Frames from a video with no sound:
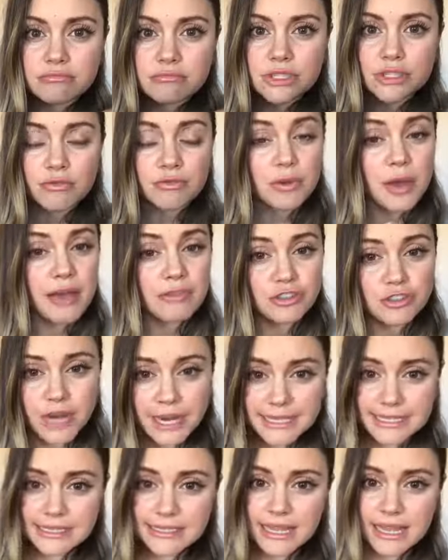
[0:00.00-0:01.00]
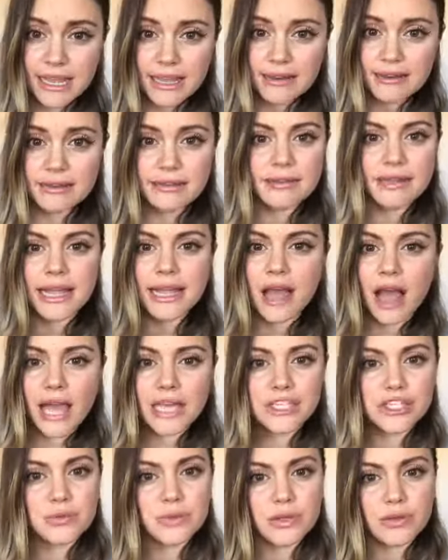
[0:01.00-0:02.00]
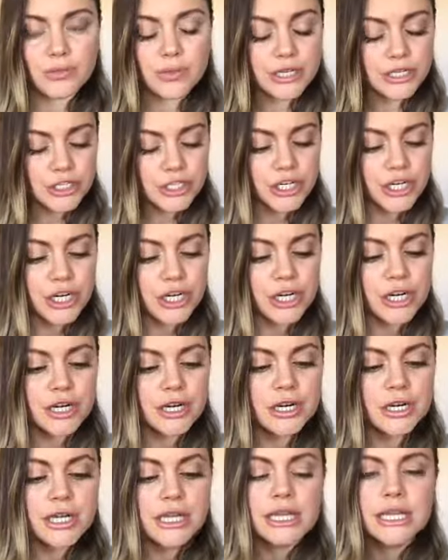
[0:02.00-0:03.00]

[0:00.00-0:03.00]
So if you have dry skin like I do in the winter,